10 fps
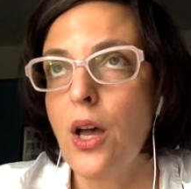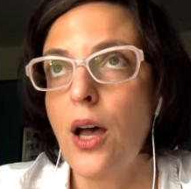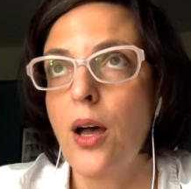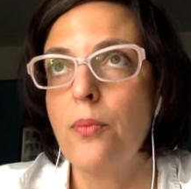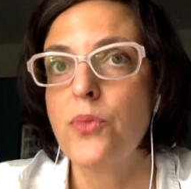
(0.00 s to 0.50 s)

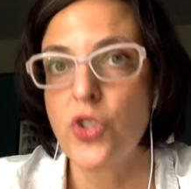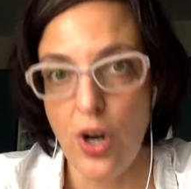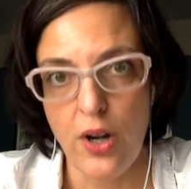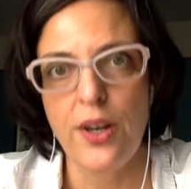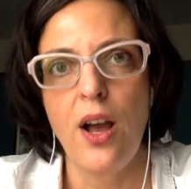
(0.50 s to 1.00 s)
um,
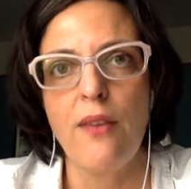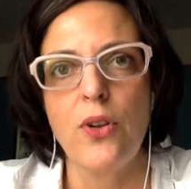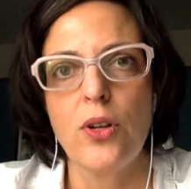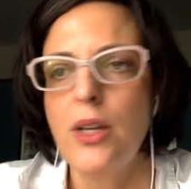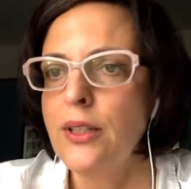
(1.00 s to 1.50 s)
start a
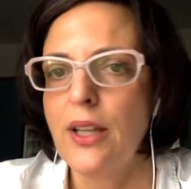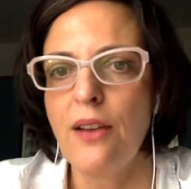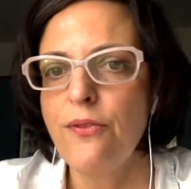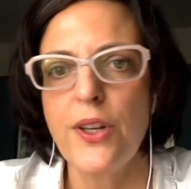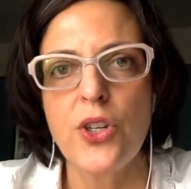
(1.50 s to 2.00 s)
novel,
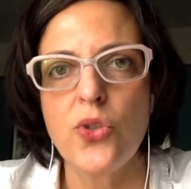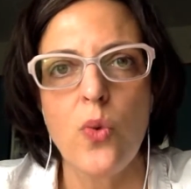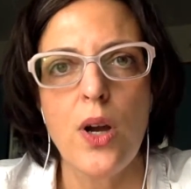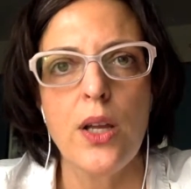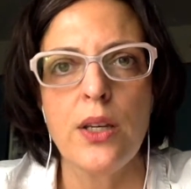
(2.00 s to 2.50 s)
not finish
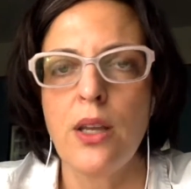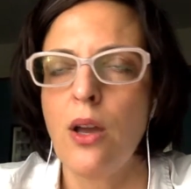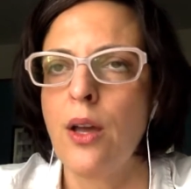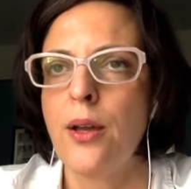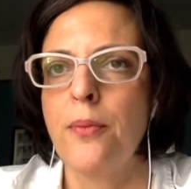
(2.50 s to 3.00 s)
one,
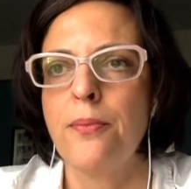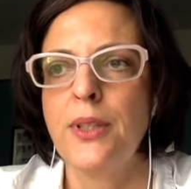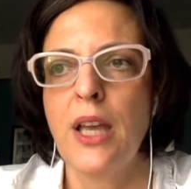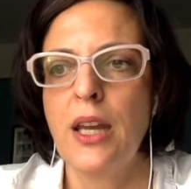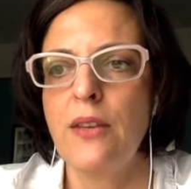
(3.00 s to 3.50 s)
um,
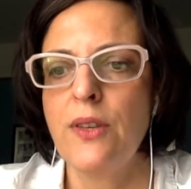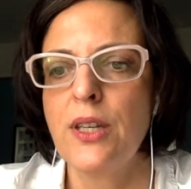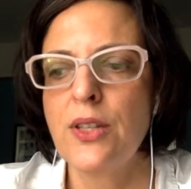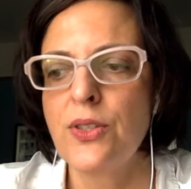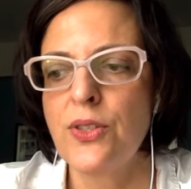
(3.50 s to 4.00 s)
not even
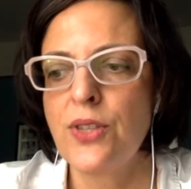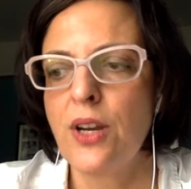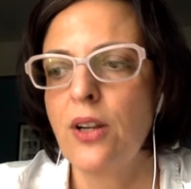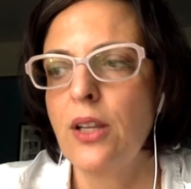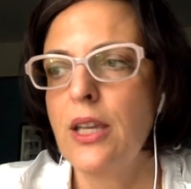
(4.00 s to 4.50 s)

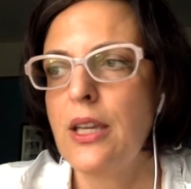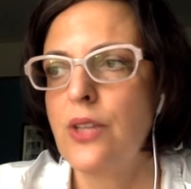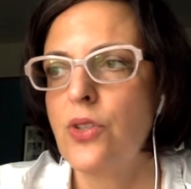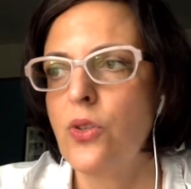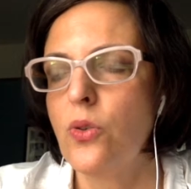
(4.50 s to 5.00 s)
necessarily
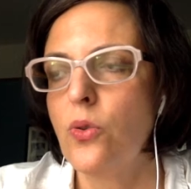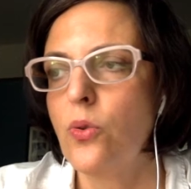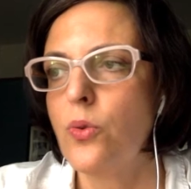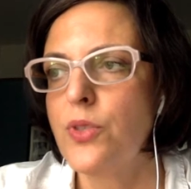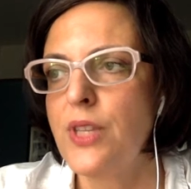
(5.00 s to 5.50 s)

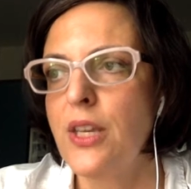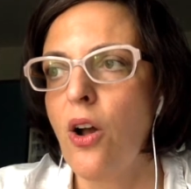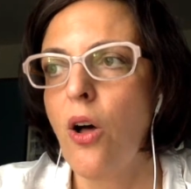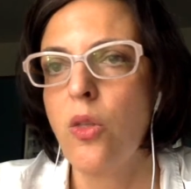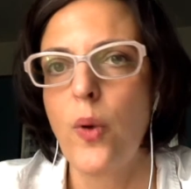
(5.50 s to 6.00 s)
to see it
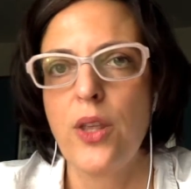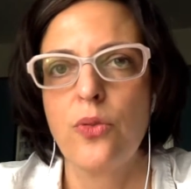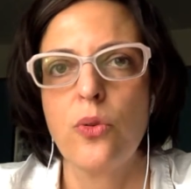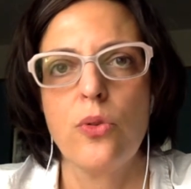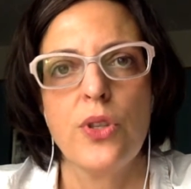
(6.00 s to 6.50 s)
all the way
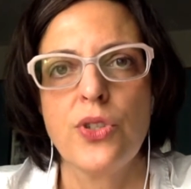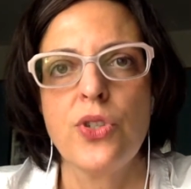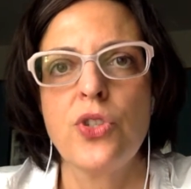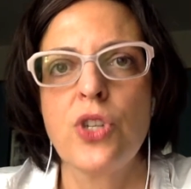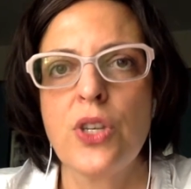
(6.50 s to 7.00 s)
through. This
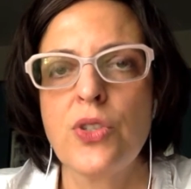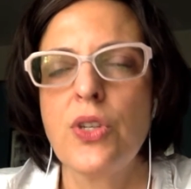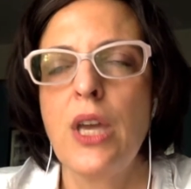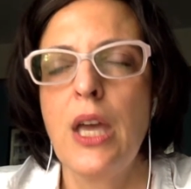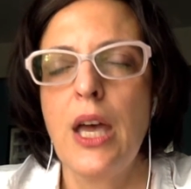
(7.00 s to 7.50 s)
is just
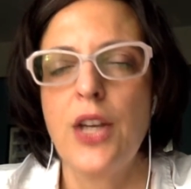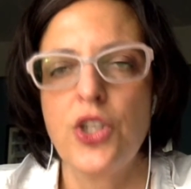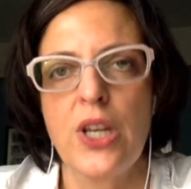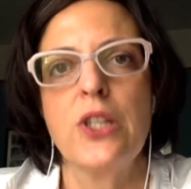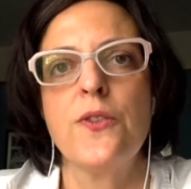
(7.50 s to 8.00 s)
a
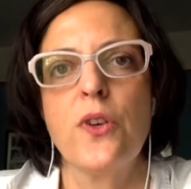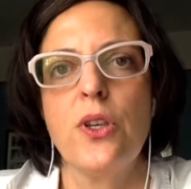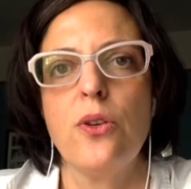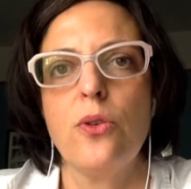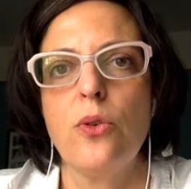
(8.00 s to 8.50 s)
chance for
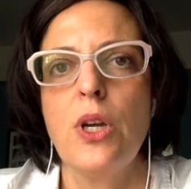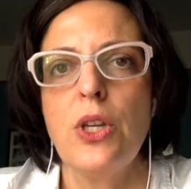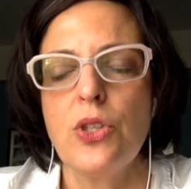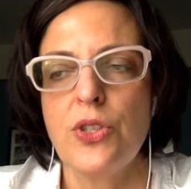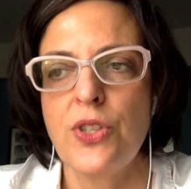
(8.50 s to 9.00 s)
you
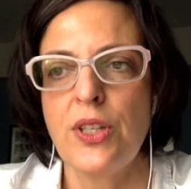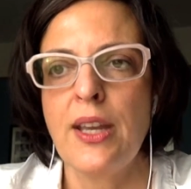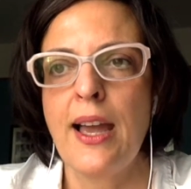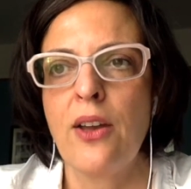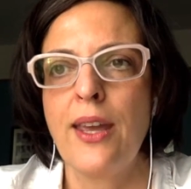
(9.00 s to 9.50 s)
to sit
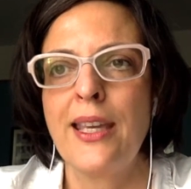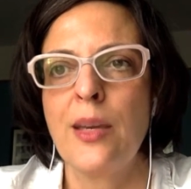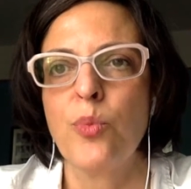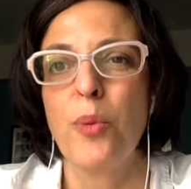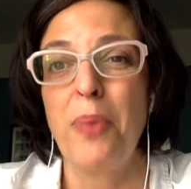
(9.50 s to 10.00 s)
down and
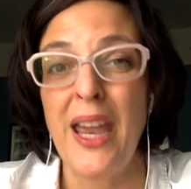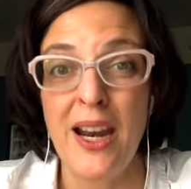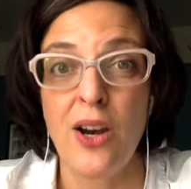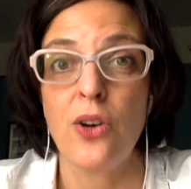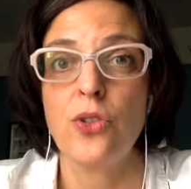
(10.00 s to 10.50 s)
get
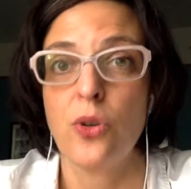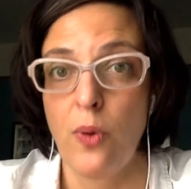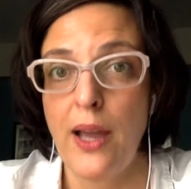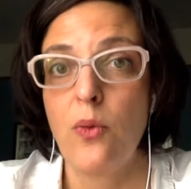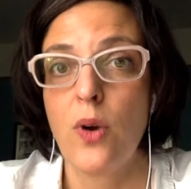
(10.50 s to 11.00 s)
prepared to
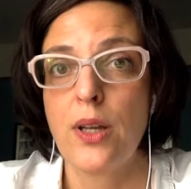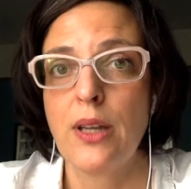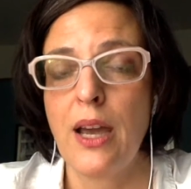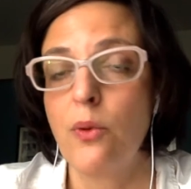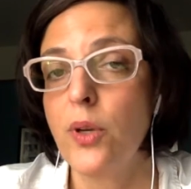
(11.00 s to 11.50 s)
write one.
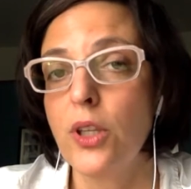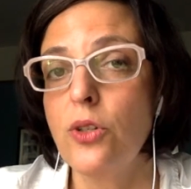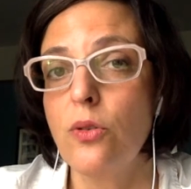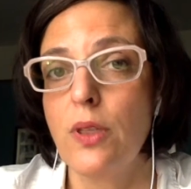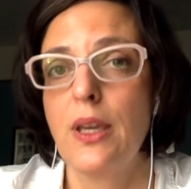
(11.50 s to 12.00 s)
I really
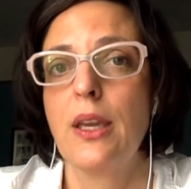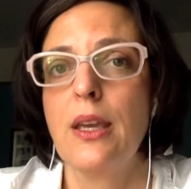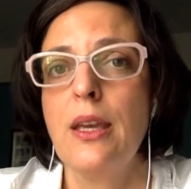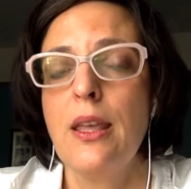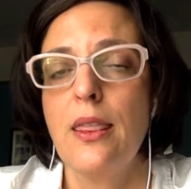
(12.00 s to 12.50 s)
do think
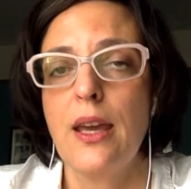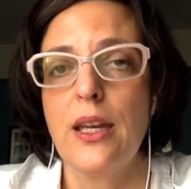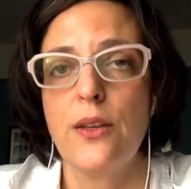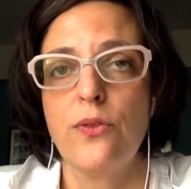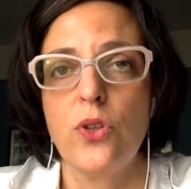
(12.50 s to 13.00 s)
that
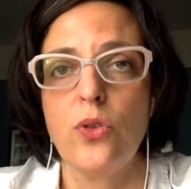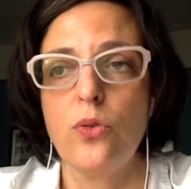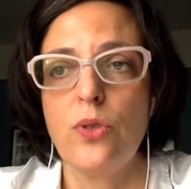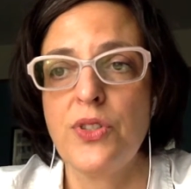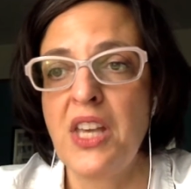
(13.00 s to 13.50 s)
if you
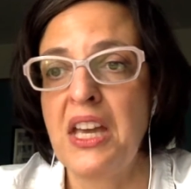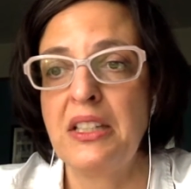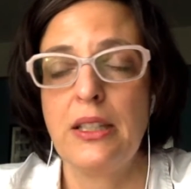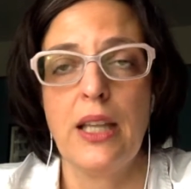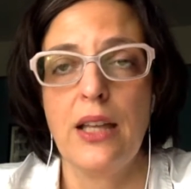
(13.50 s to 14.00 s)
decide
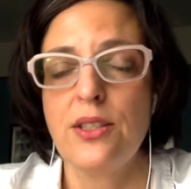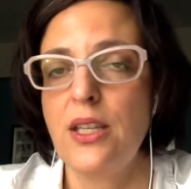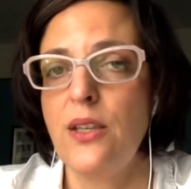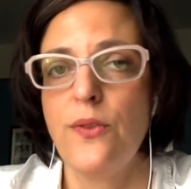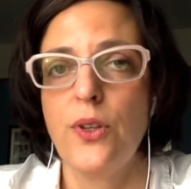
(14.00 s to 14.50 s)
not to
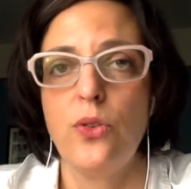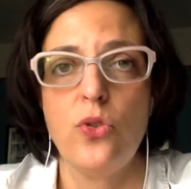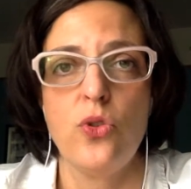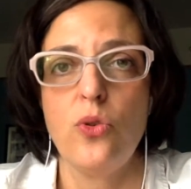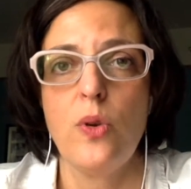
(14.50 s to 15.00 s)
even
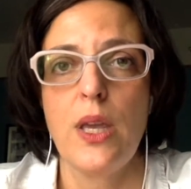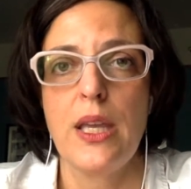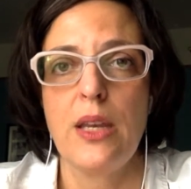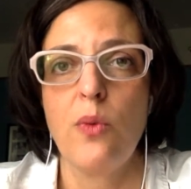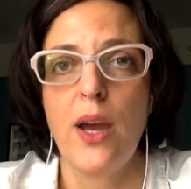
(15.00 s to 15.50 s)
do
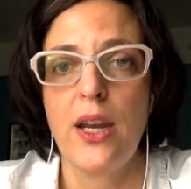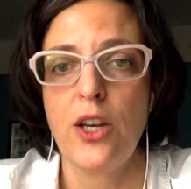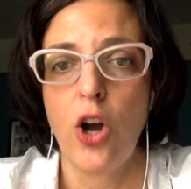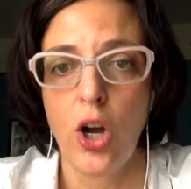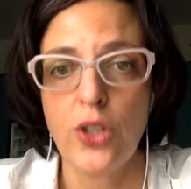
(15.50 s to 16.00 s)
any writing
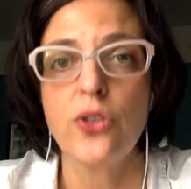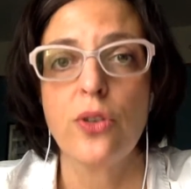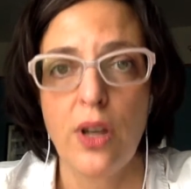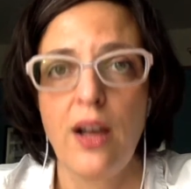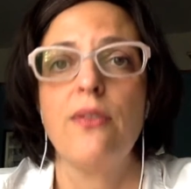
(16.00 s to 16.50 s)
on your
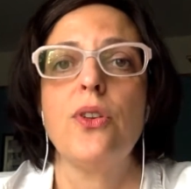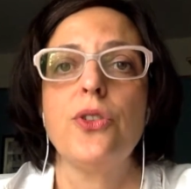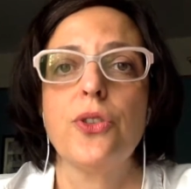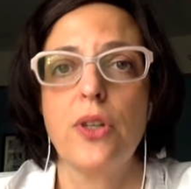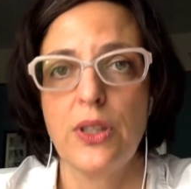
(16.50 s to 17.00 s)
novel
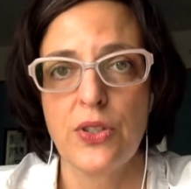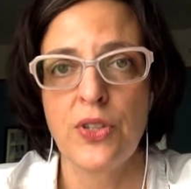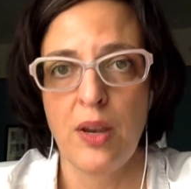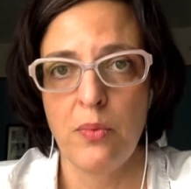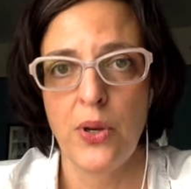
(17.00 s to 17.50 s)
during this
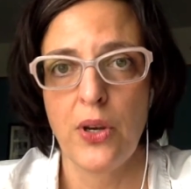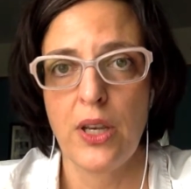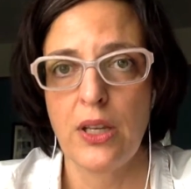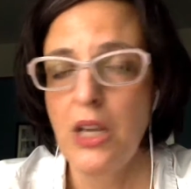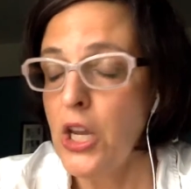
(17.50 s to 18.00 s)
time
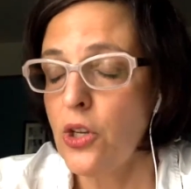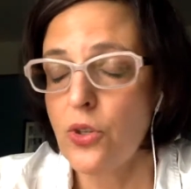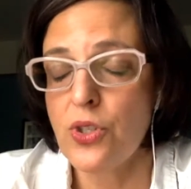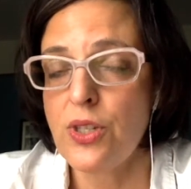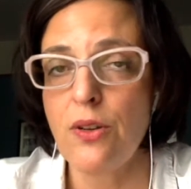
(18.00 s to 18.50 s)
period, you're
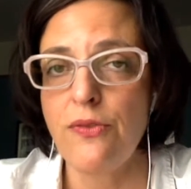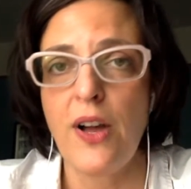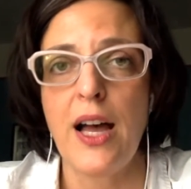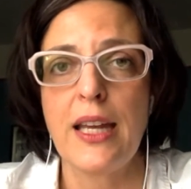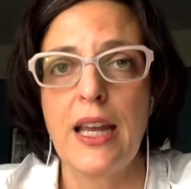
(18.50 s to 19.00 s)
still
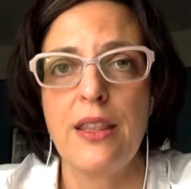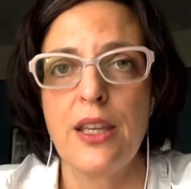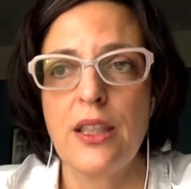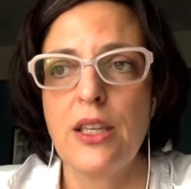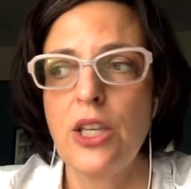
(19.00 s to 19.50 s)
fine. I
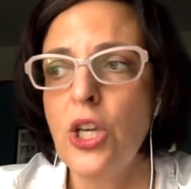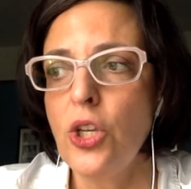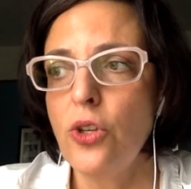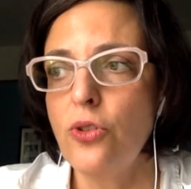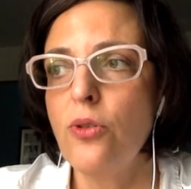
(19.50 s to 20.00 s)
think that
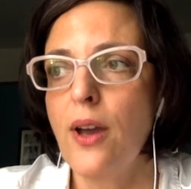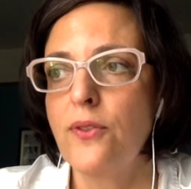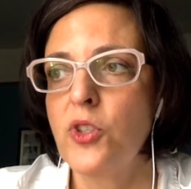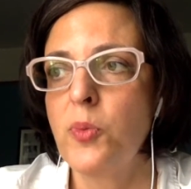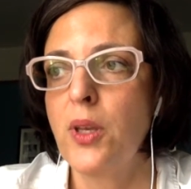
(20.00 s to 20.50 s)
you do have
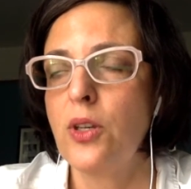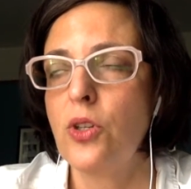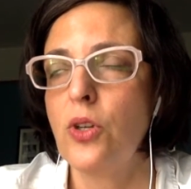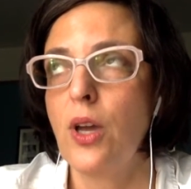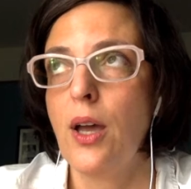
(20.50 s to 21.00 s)
to
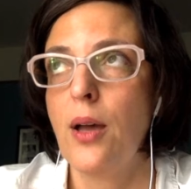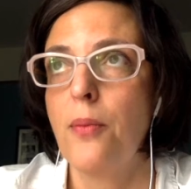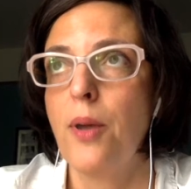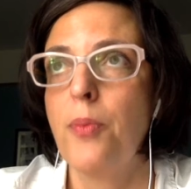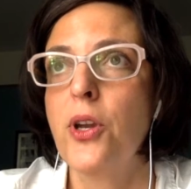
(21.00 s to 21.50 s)
spend
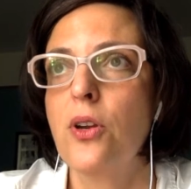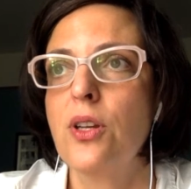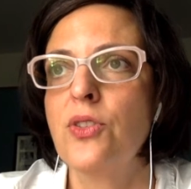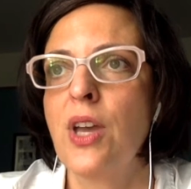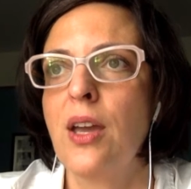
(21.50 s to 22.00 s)
um, a period
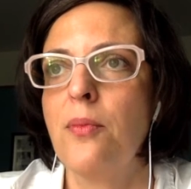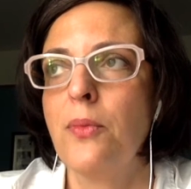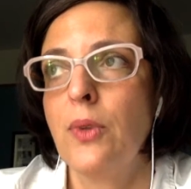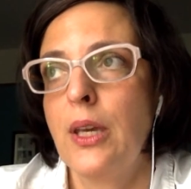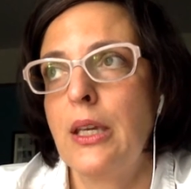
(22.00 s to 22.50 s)
of
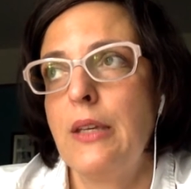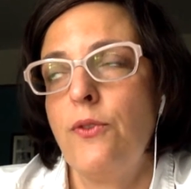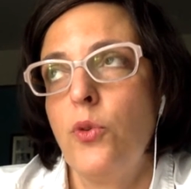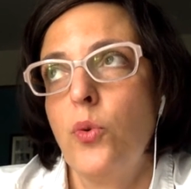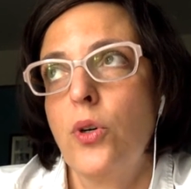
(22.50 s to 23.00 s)
time, like if
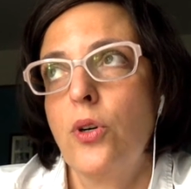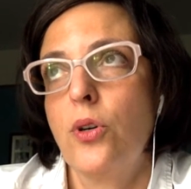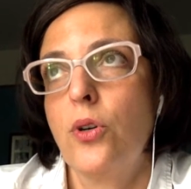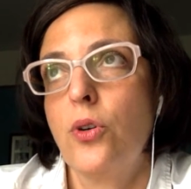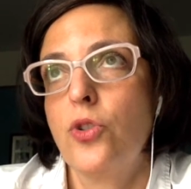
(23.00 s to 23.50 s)
you
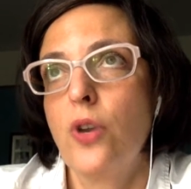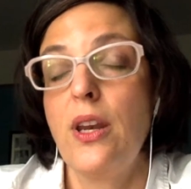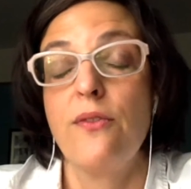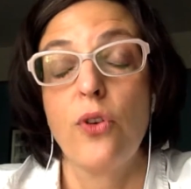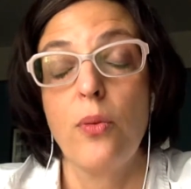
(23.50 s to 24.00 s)
were
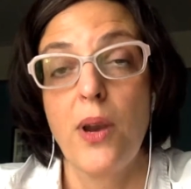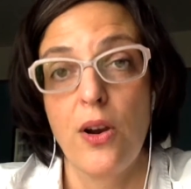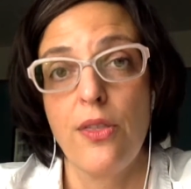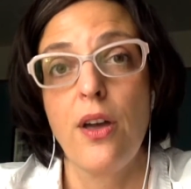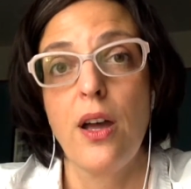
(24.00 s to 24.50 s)
training for a
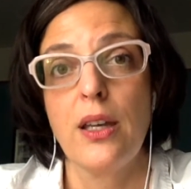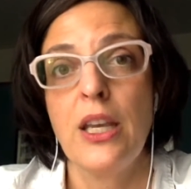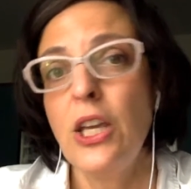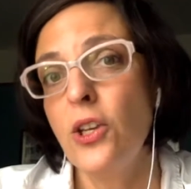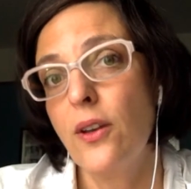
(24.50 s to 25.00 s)
marathon,
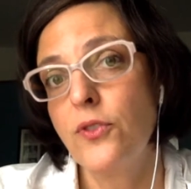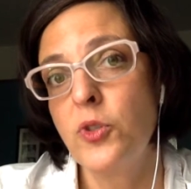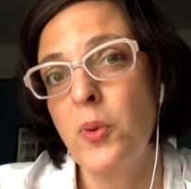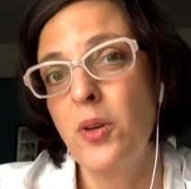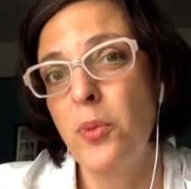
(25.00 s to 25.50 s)
you have to
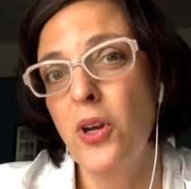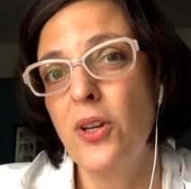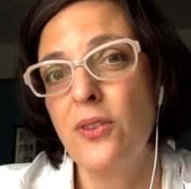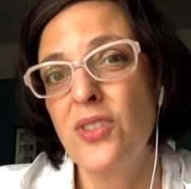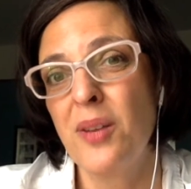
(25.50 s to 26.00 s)
spend a
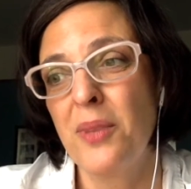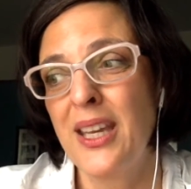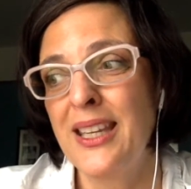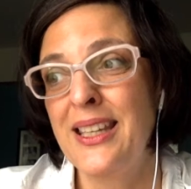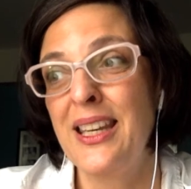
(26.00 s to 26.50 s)
period of time
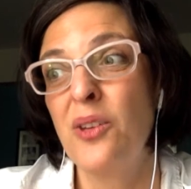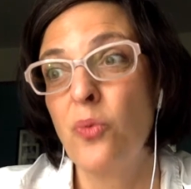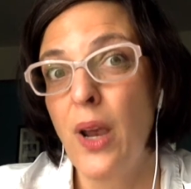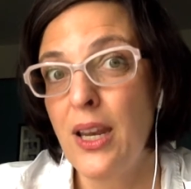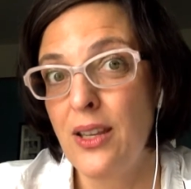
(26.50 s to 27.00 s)
like getting
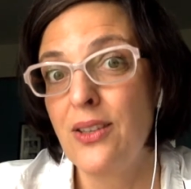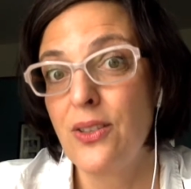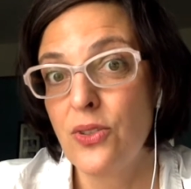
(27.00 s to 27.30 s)
ready